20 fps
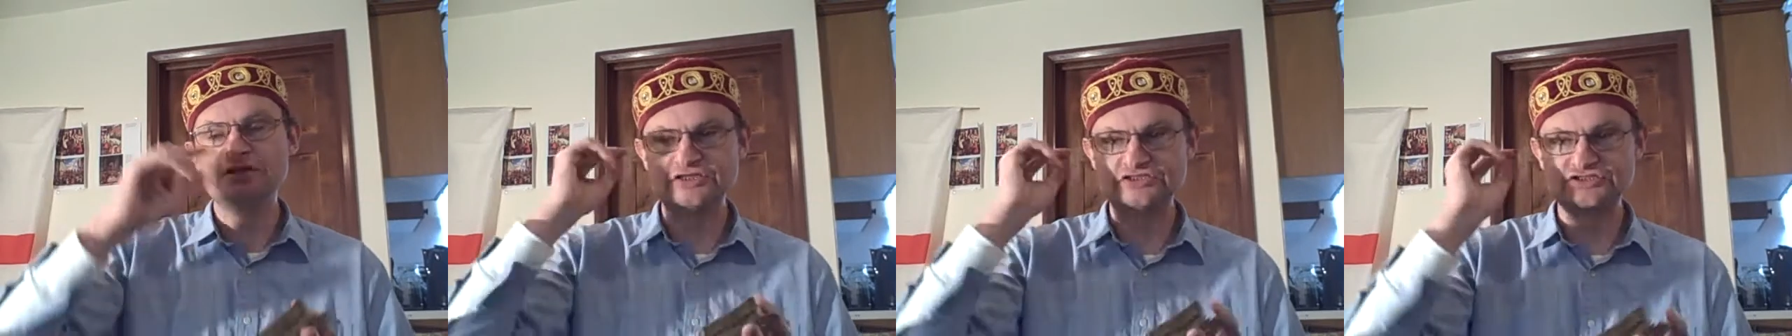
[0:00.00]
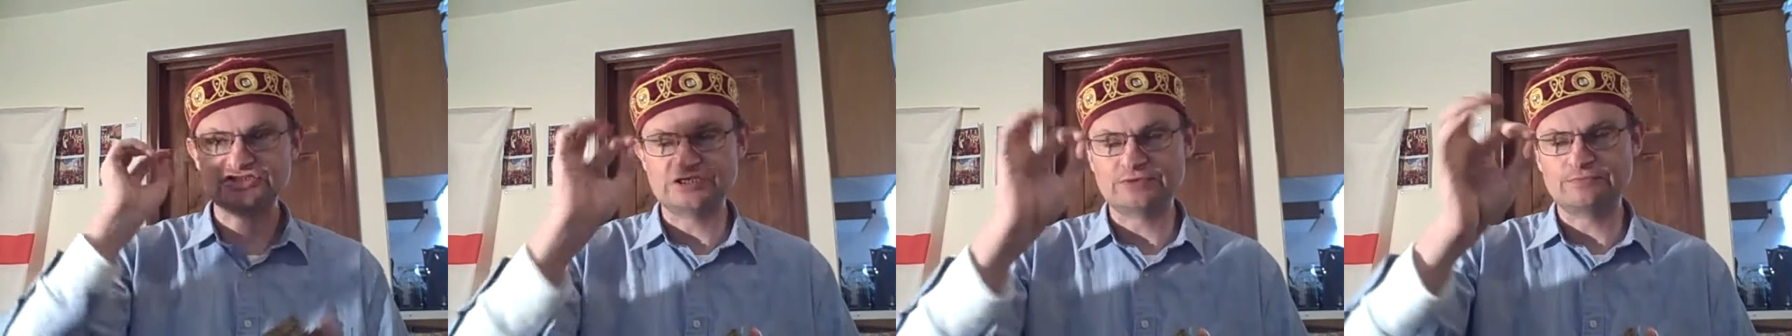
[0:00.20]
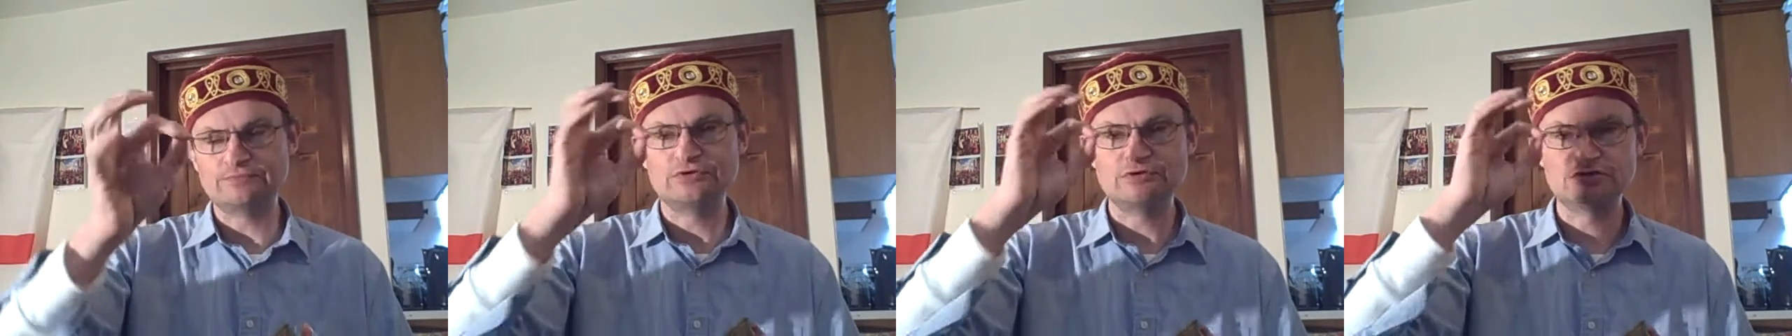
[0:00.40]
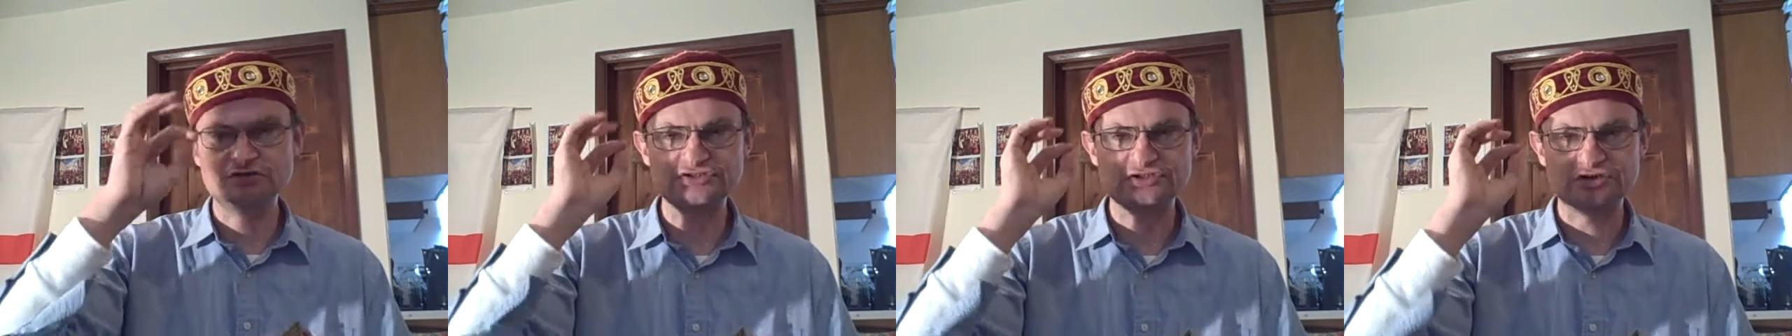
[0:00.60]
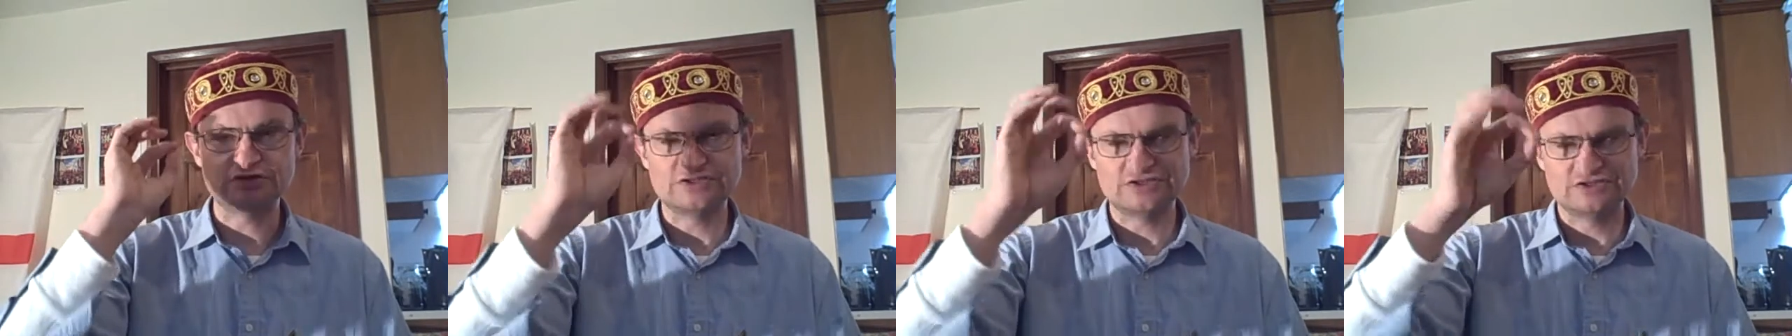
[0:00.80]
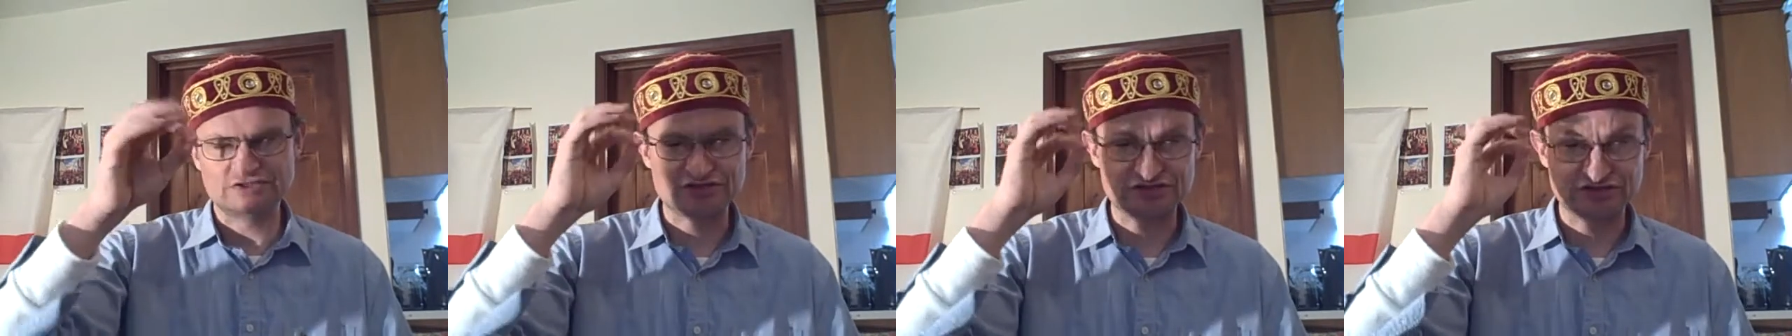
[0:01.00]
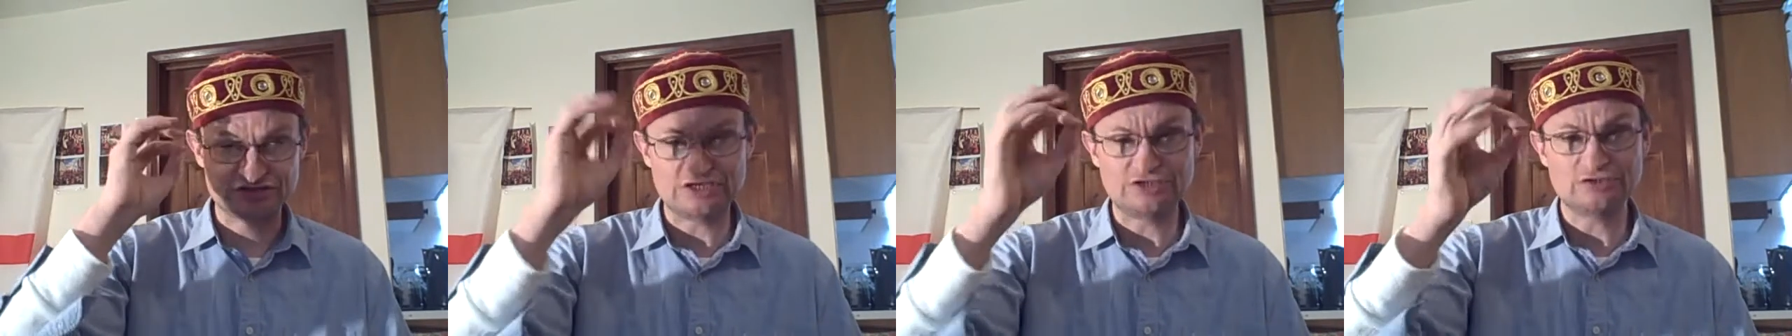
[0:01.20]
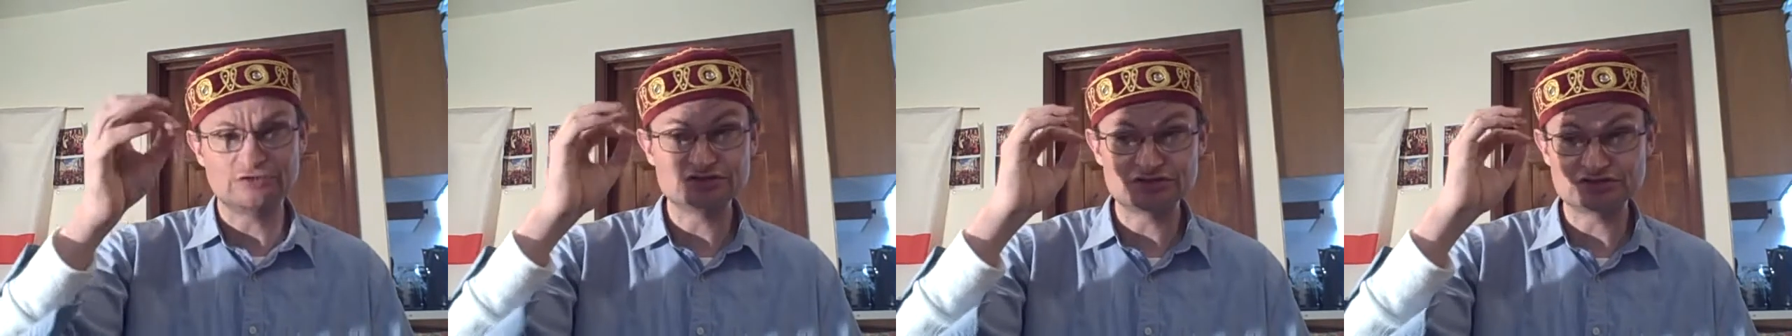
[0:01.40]
the symbols and the
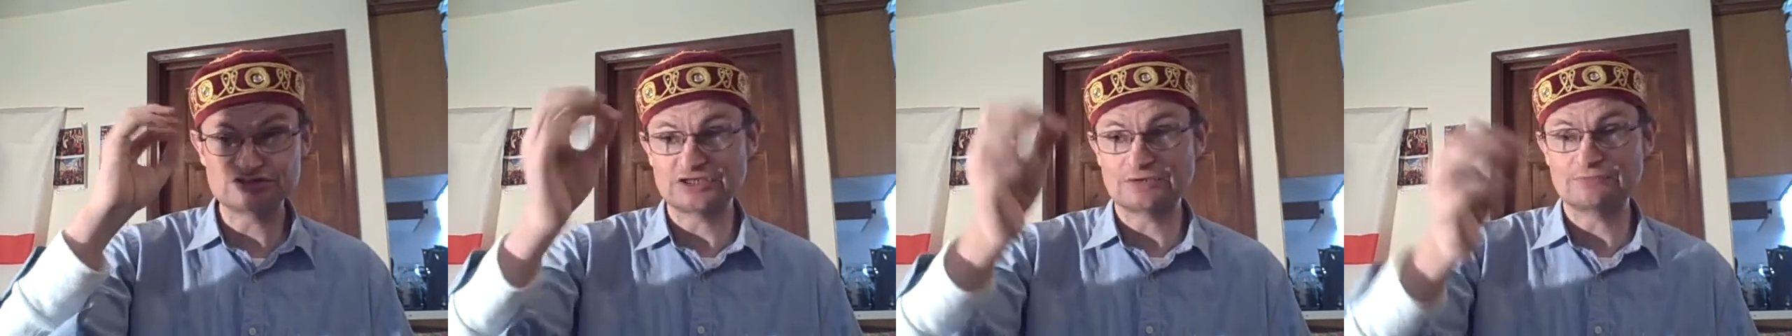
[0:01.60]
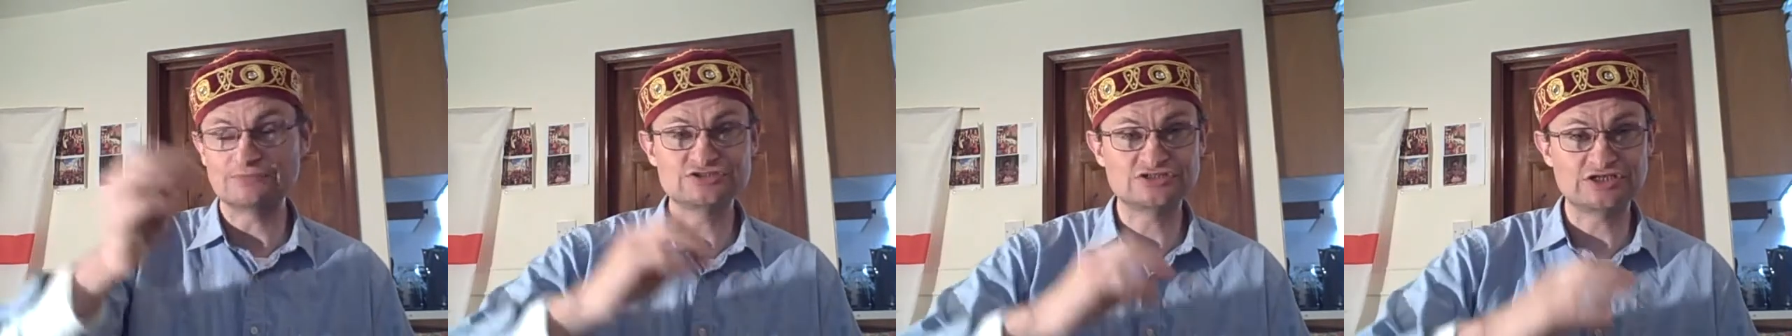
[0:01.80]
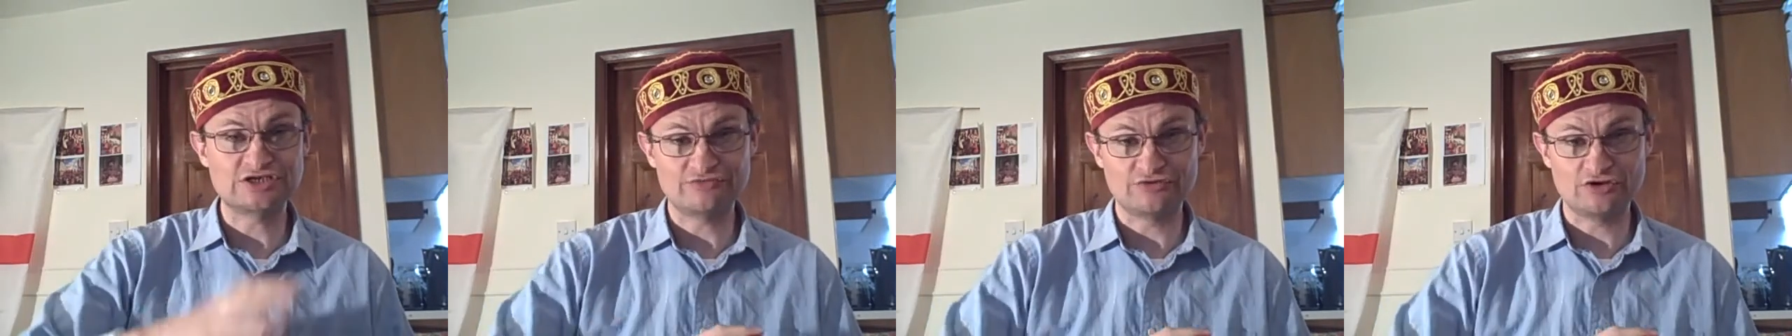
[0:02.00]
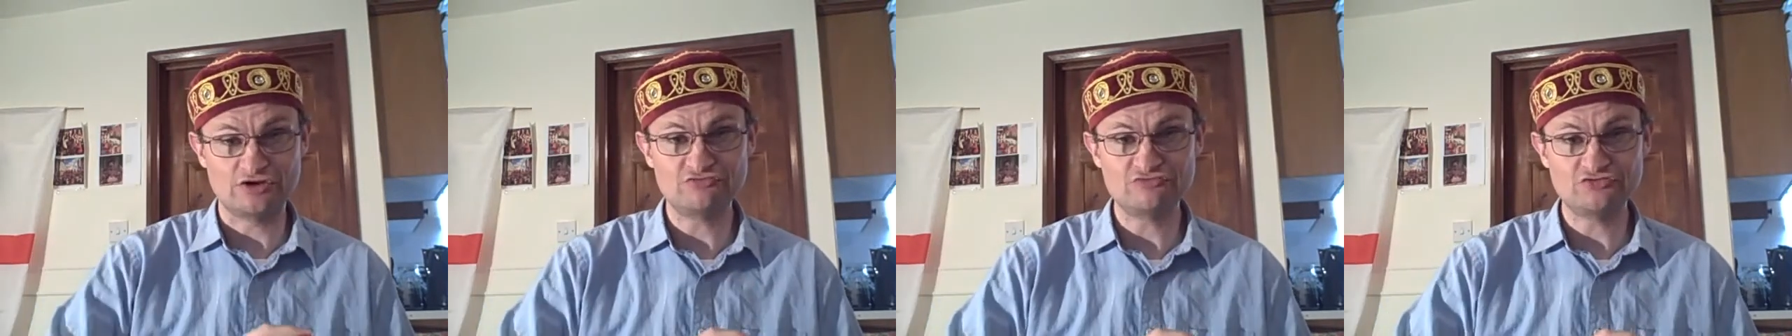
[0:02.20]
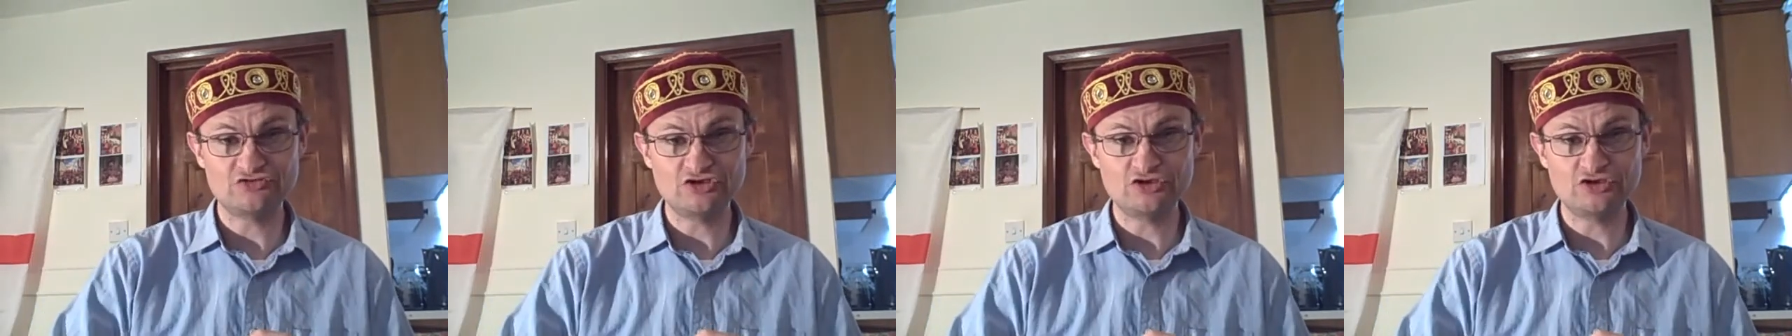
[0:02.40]
signals that someone's given off